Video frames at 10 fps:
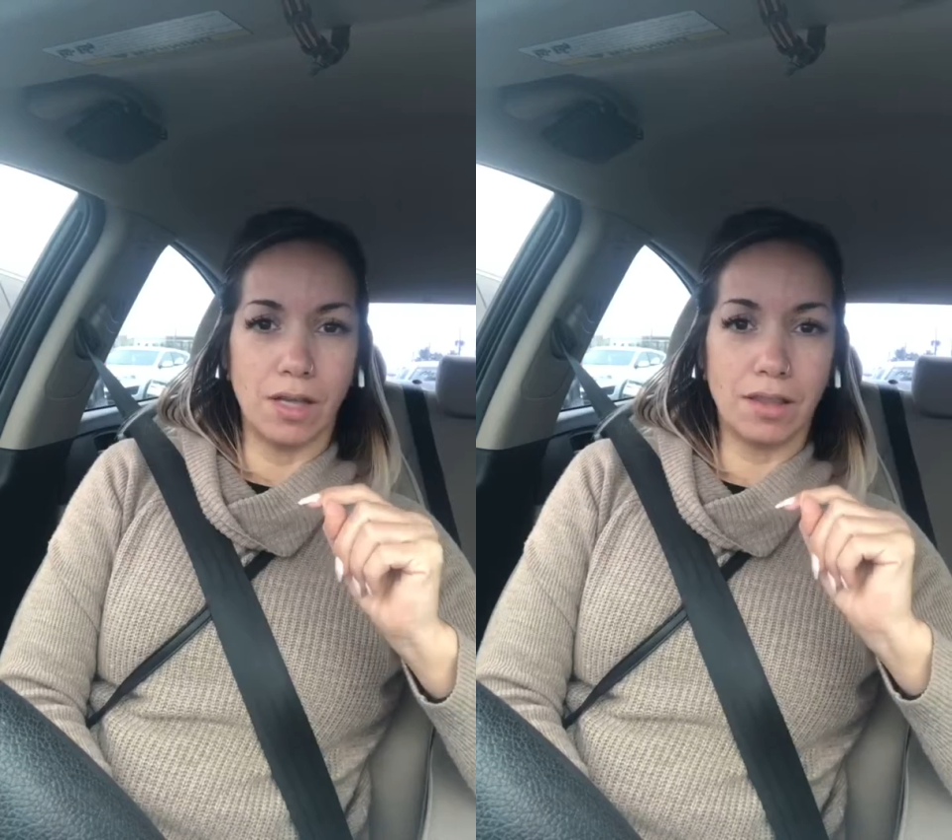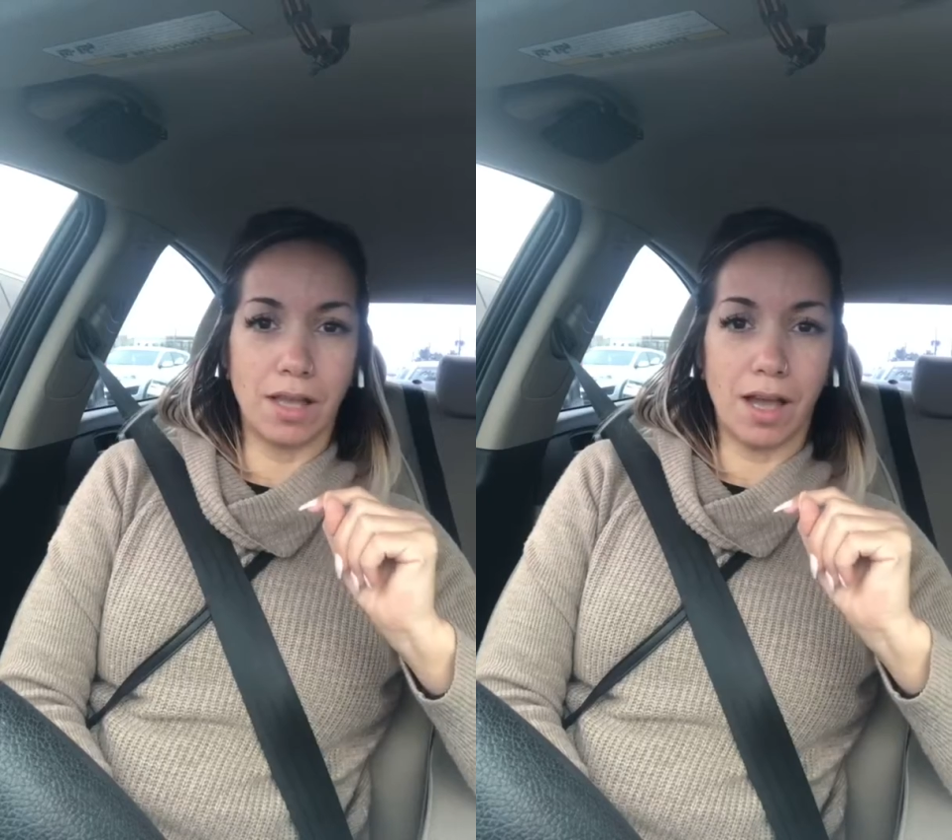
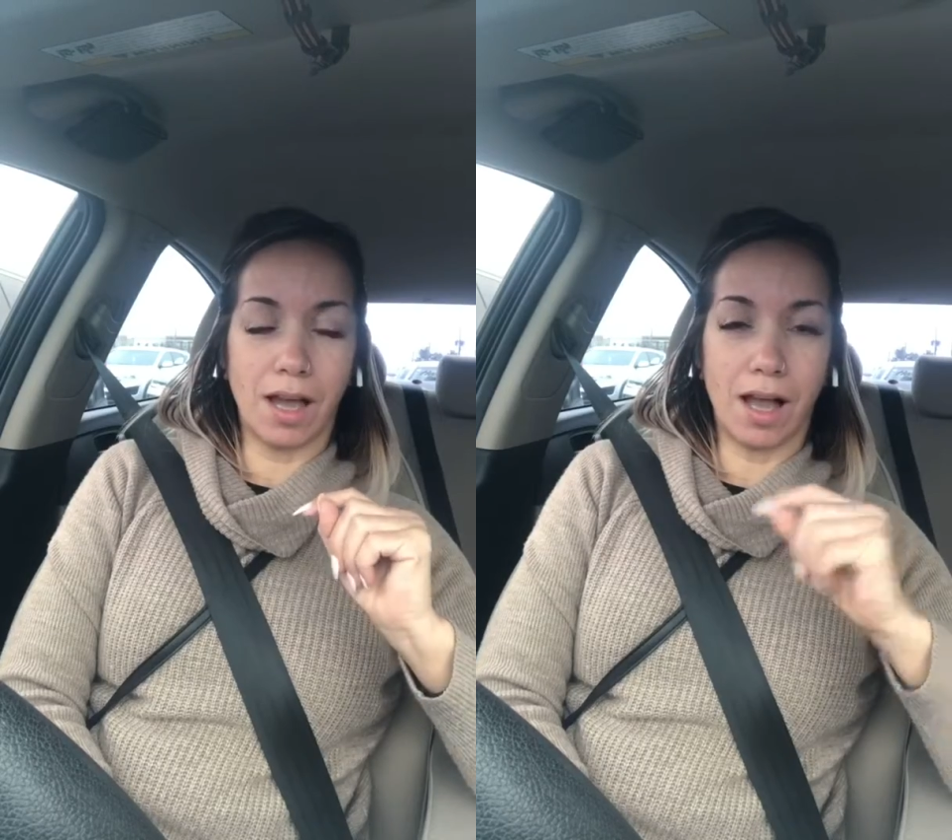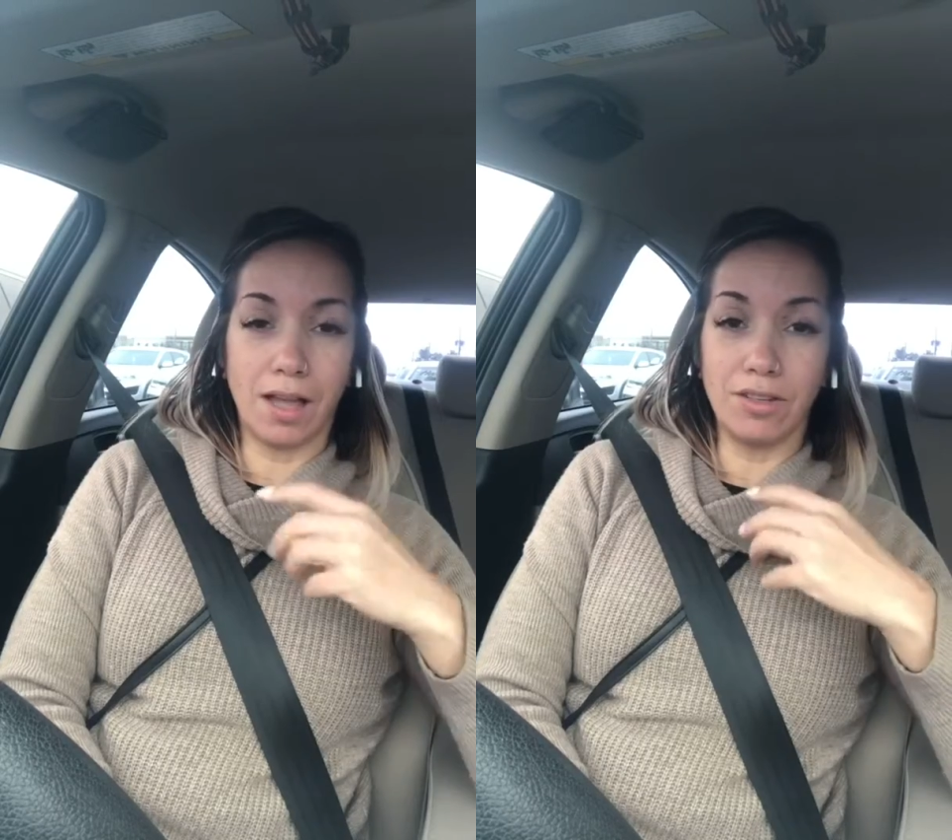
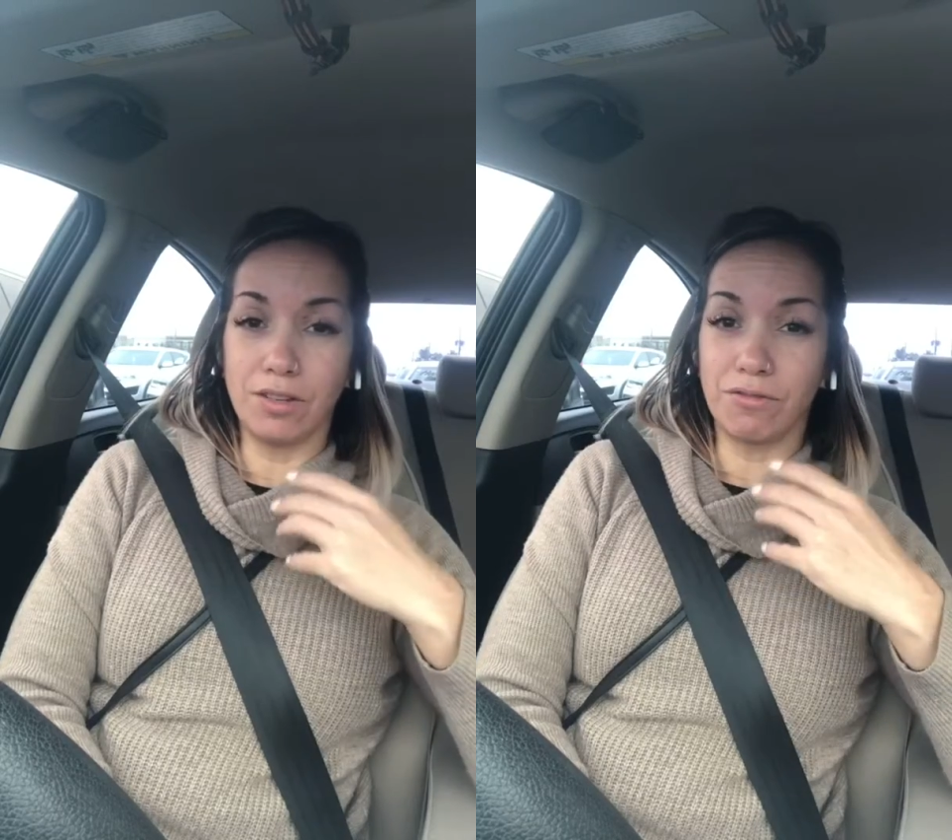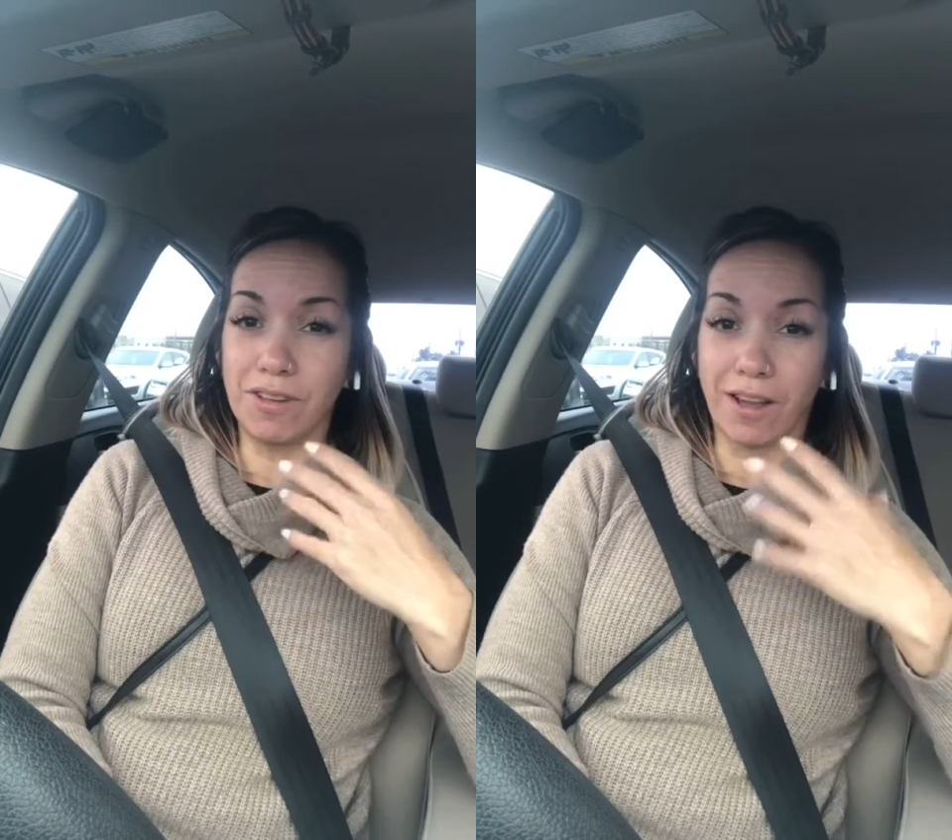there and
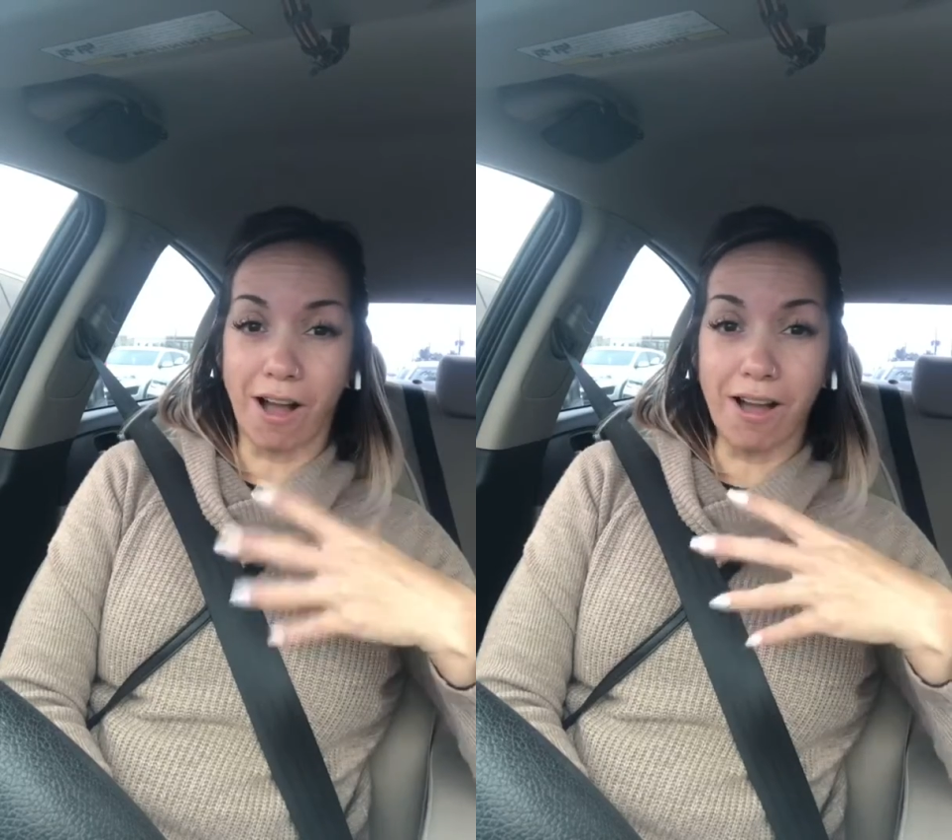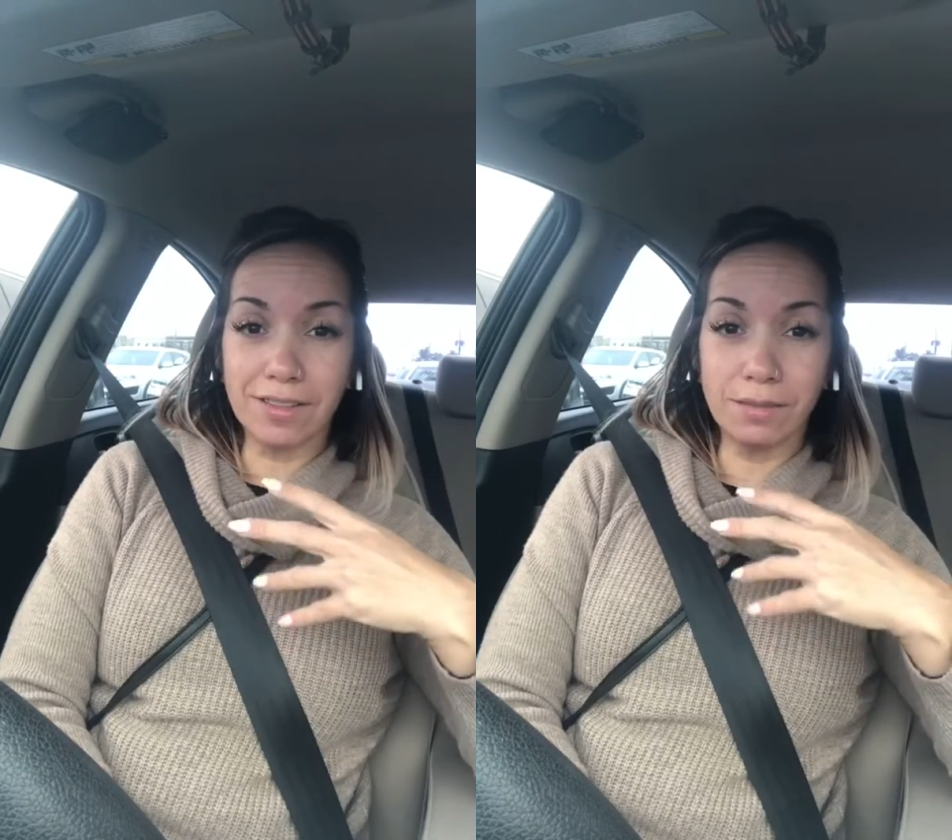you feel
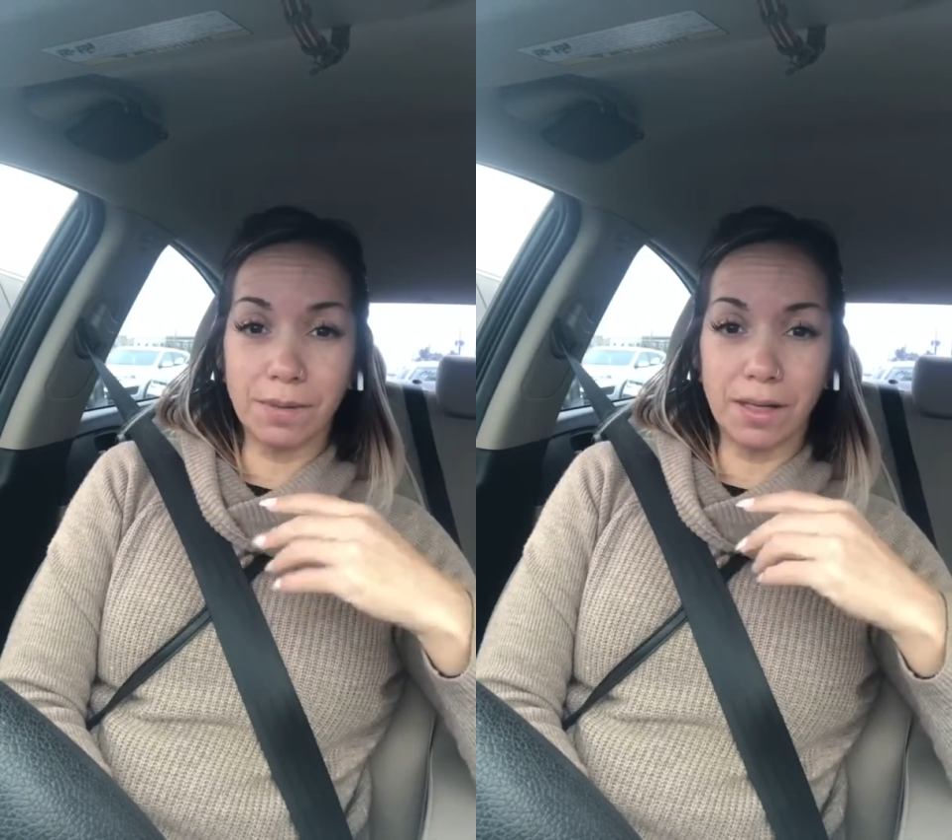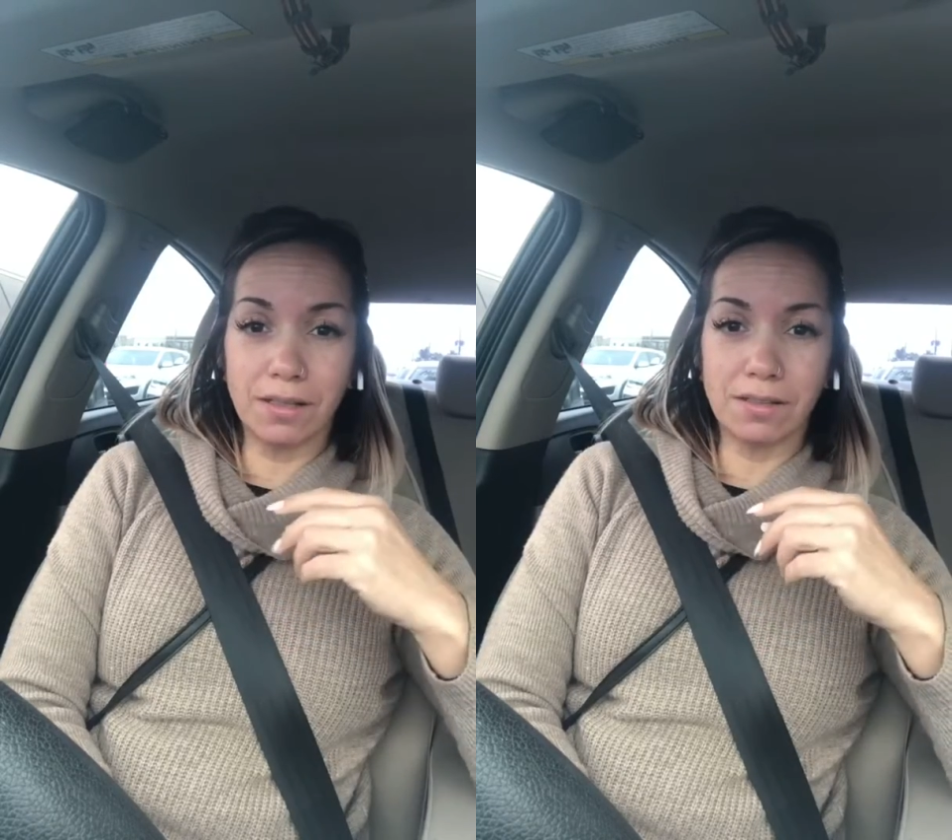
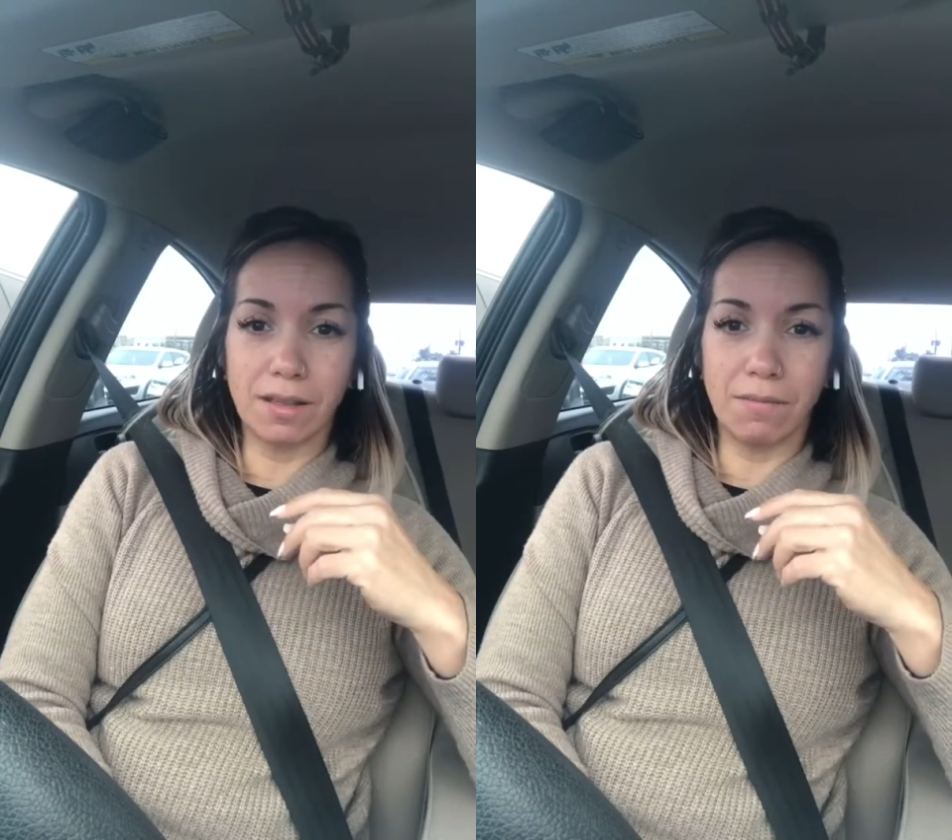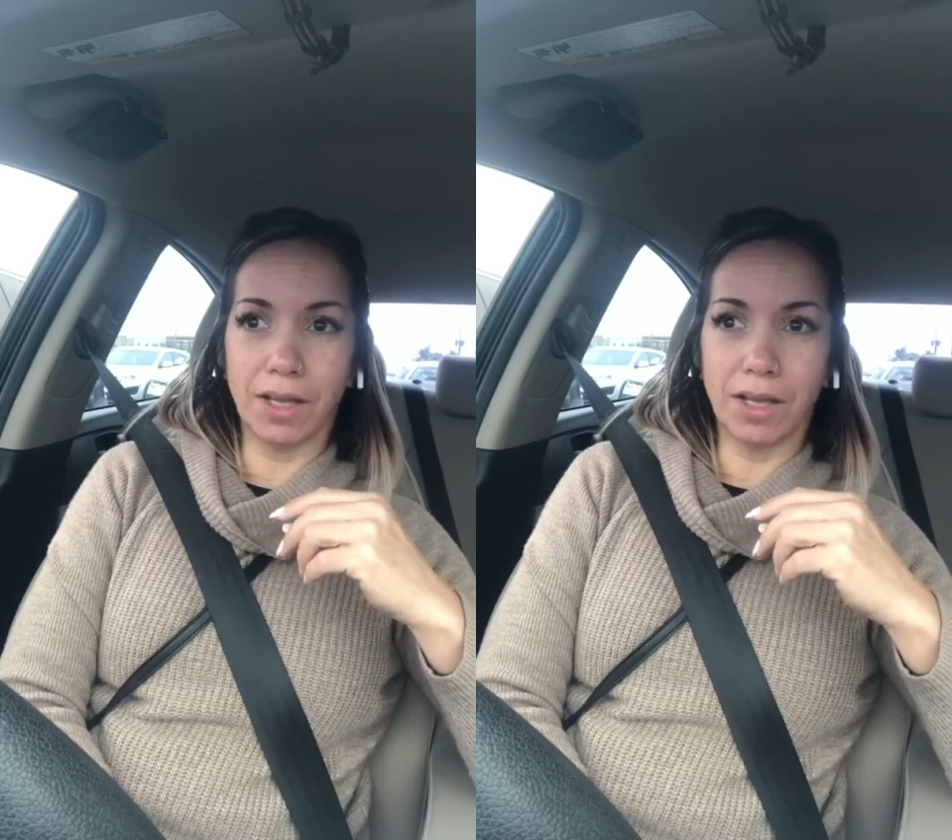constipated